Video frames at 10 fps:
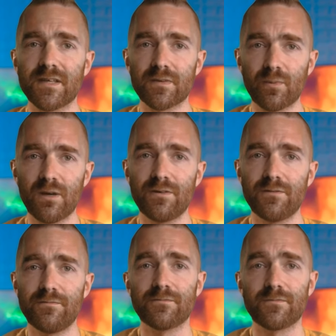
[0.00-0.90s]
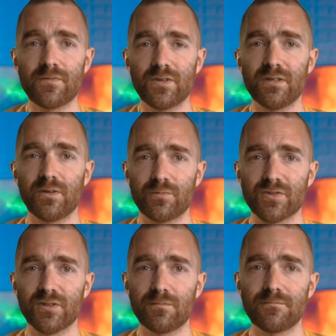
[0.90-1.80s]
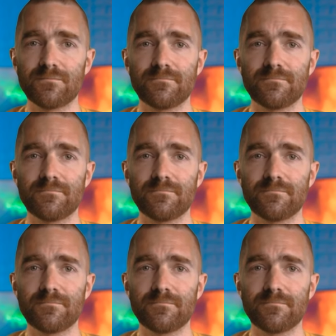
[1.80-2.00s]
and welcome to YouTube.